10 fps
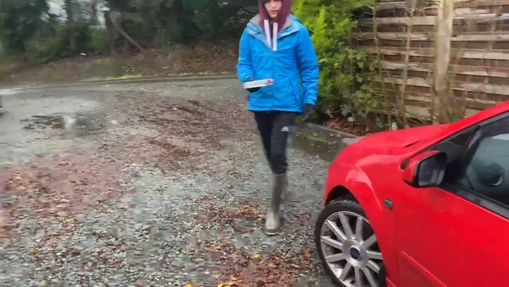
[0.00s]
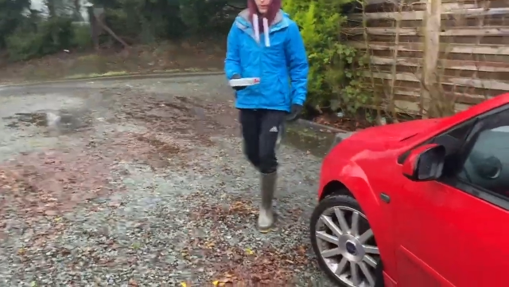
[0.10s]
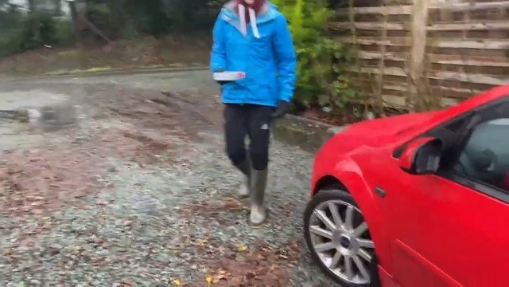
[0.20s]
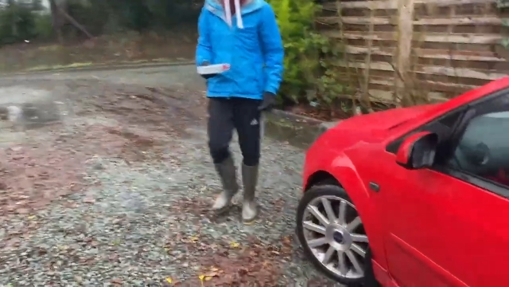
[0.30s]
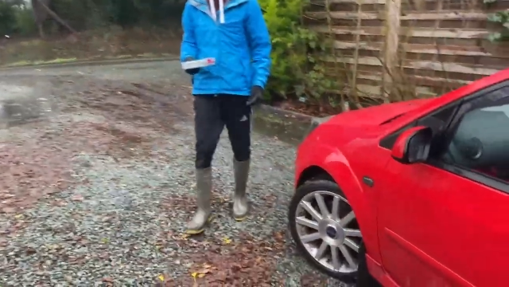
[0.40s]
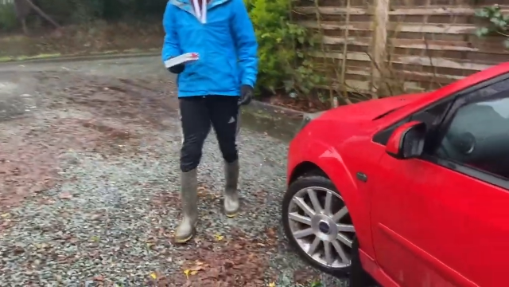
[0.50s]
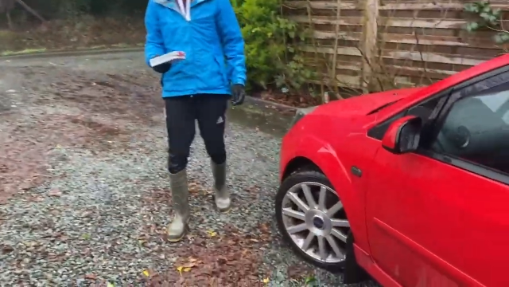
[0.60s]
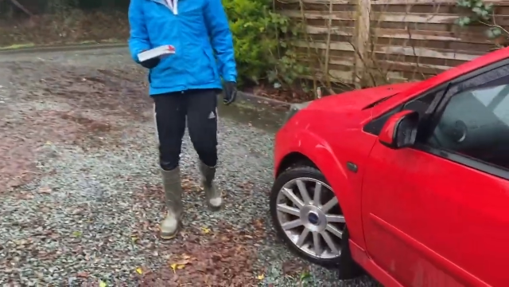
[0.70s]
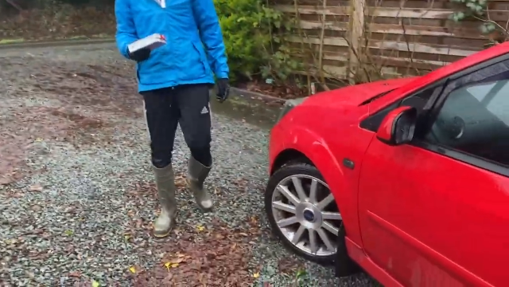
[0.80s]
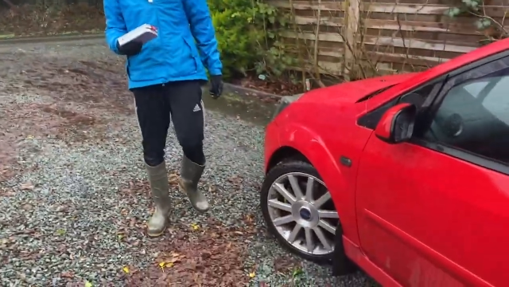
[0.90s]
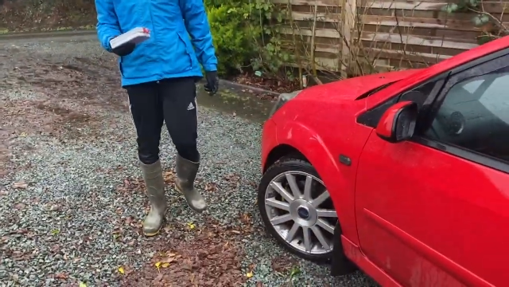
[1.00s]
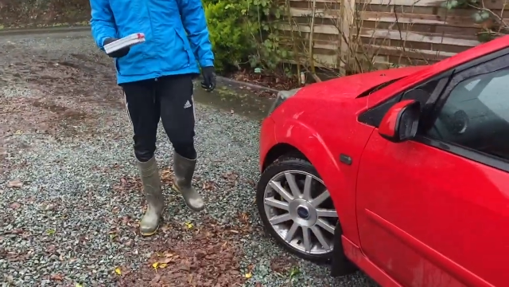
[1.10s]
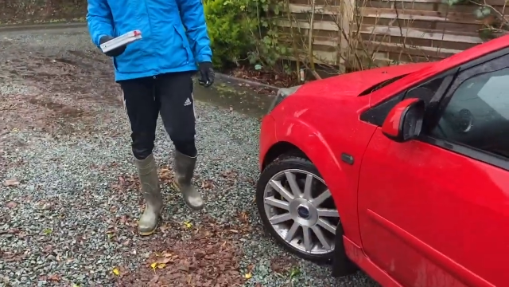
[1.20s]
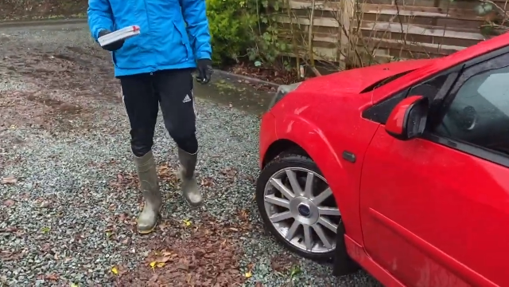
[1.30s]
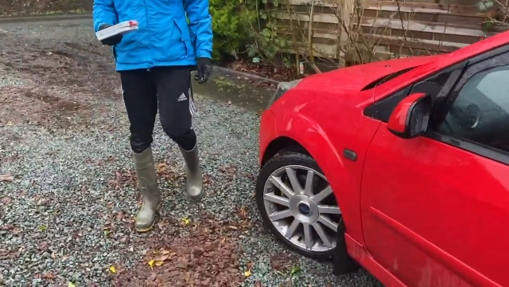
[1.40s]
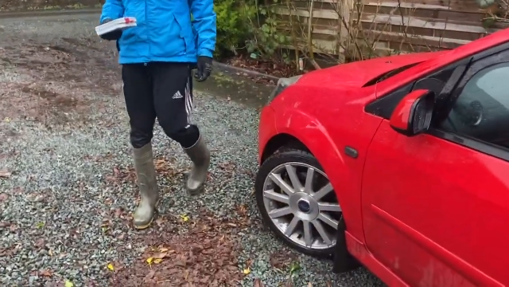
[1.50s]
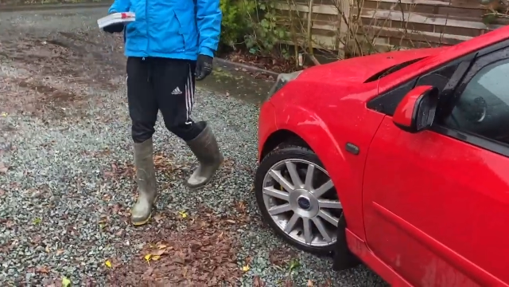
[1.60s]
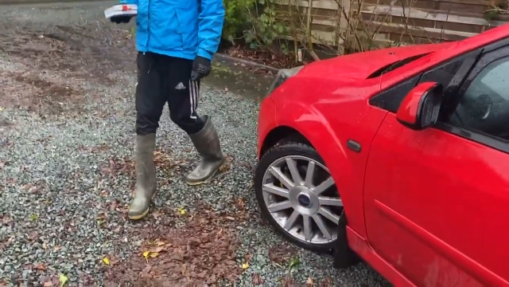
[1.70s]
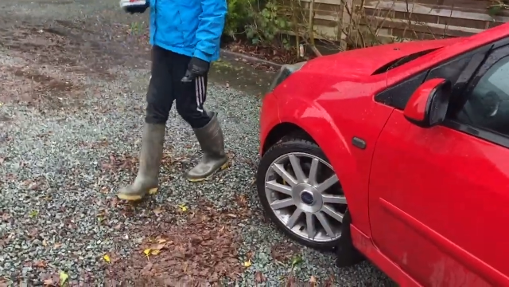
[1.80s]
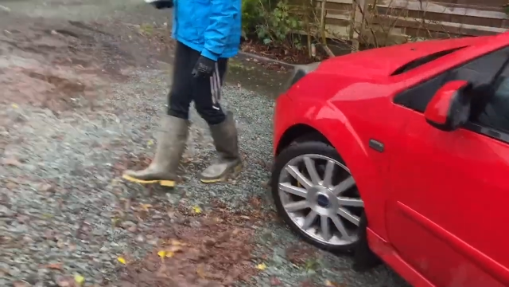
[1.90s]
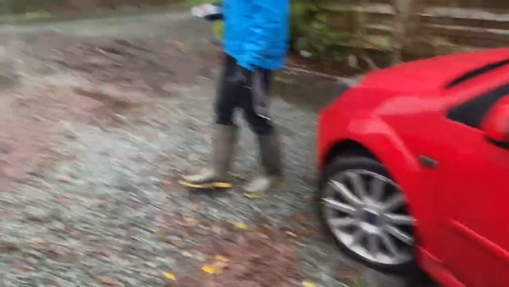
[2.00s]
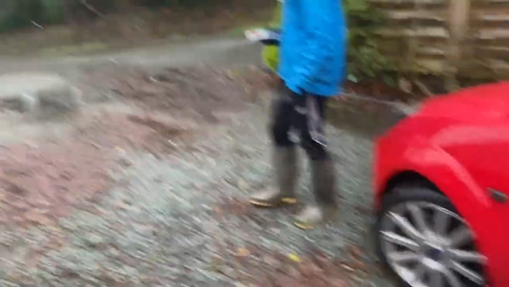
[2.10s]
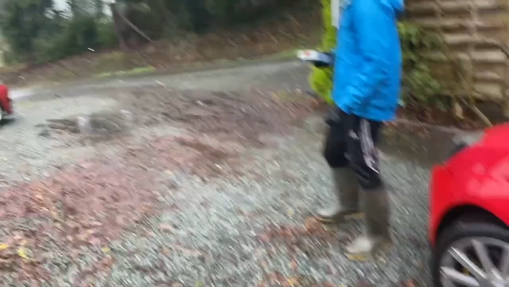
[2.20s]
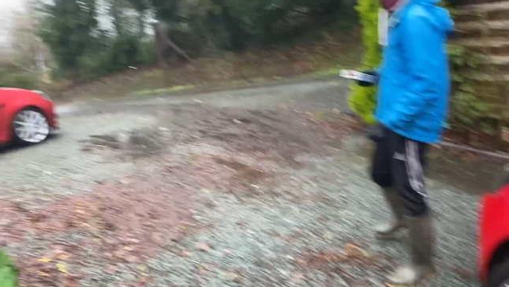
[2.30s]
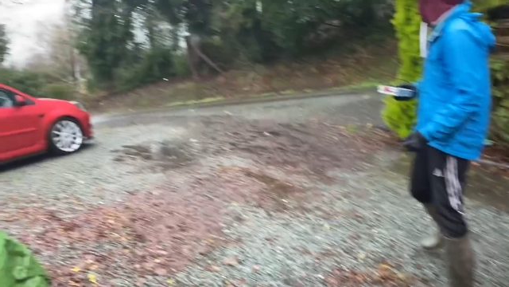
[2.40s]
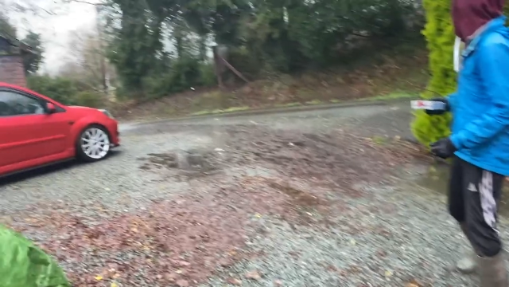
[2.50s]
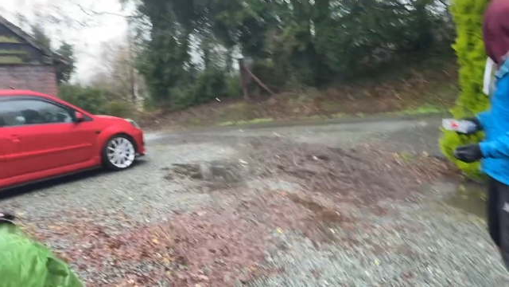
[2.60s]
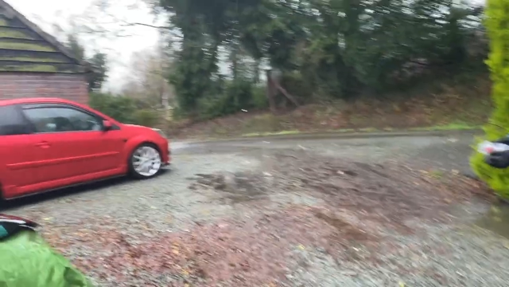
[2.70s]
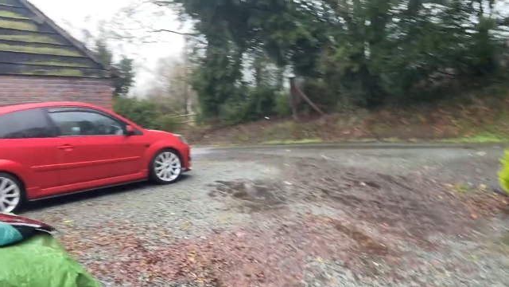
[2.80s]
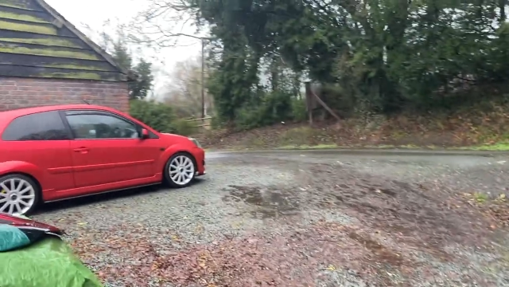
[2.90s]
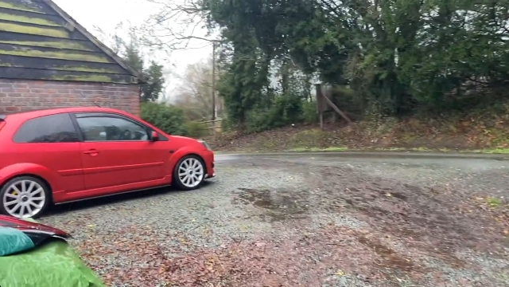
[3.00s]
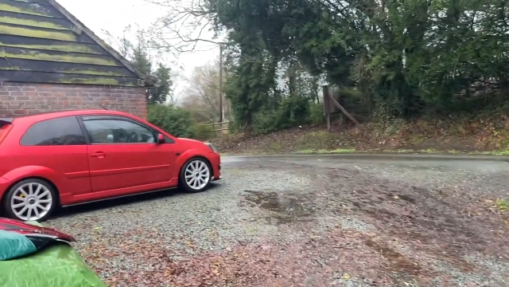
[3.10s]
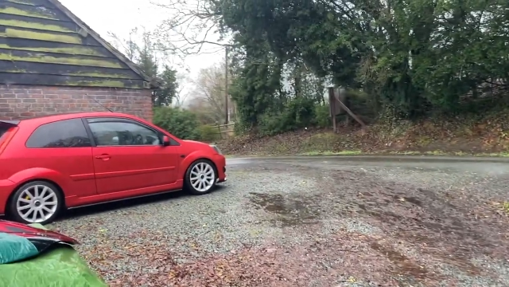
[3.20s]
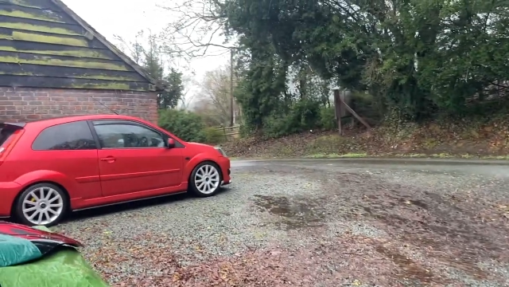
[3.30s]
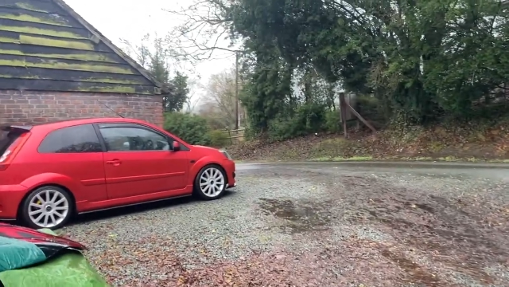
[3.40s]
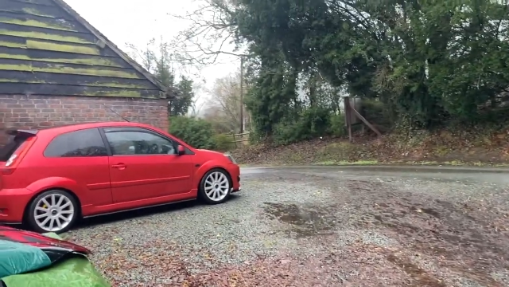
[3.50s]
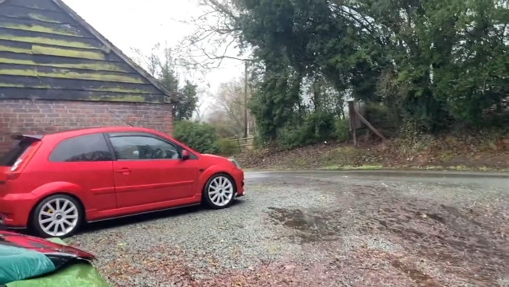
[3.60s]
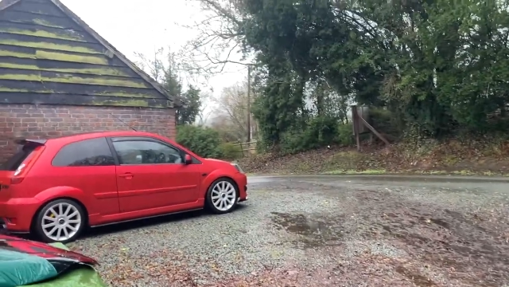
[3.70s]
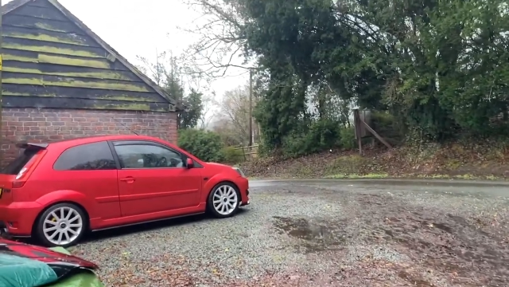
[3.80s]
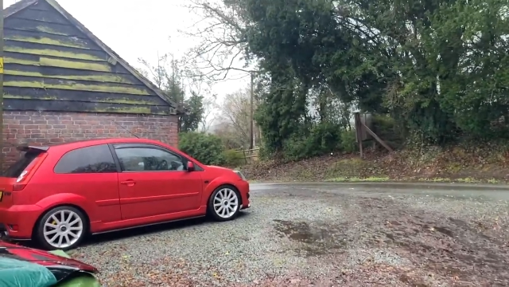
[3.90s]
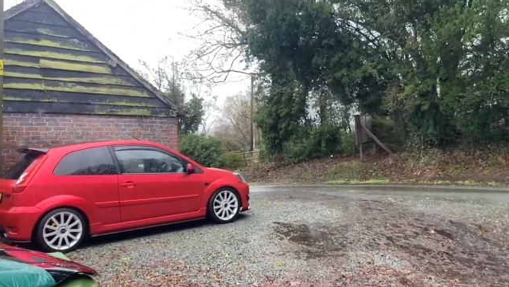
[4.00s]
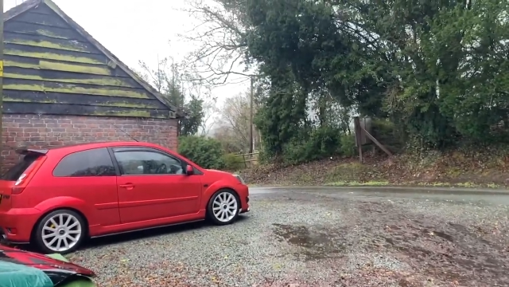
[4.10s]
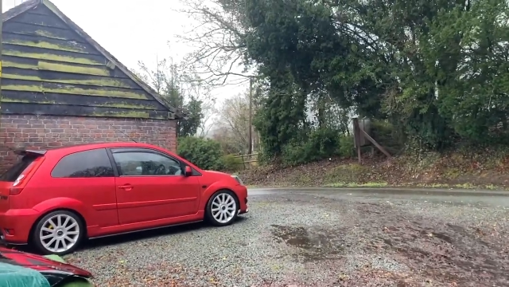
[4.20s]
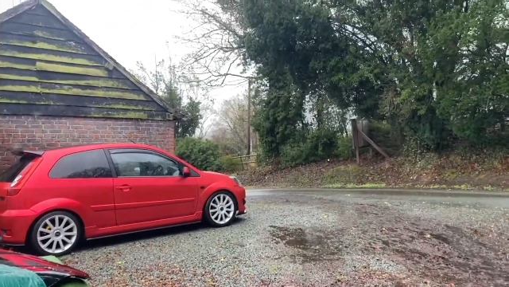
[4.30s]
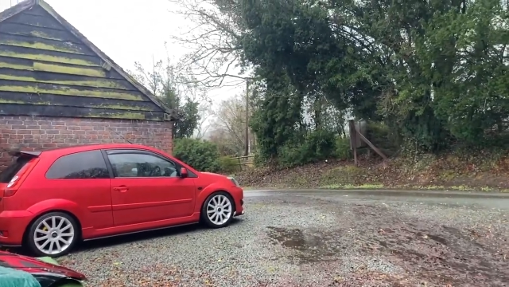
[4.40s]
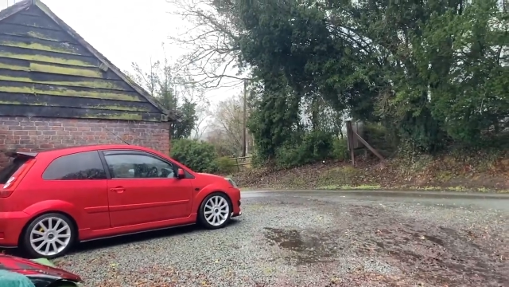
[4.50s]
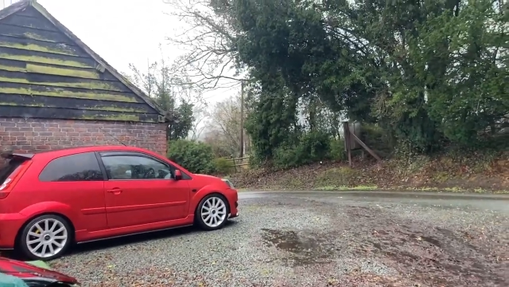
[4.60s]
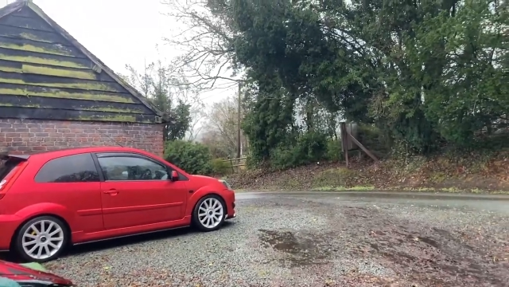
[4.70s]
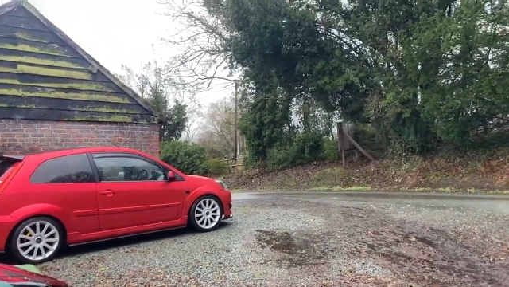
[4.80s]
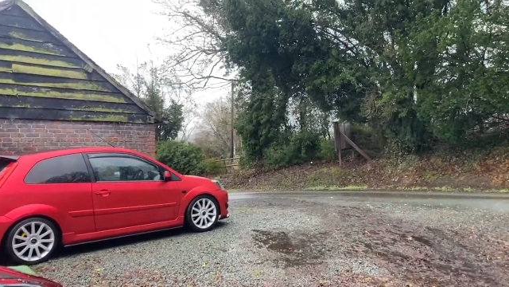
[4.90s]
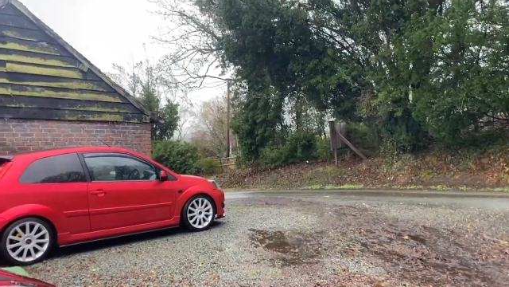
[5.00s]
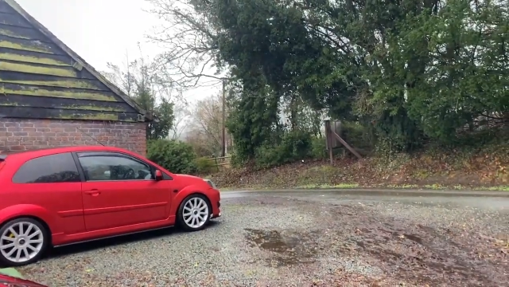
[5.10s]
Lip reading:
No face is visible, so there are no lips to read.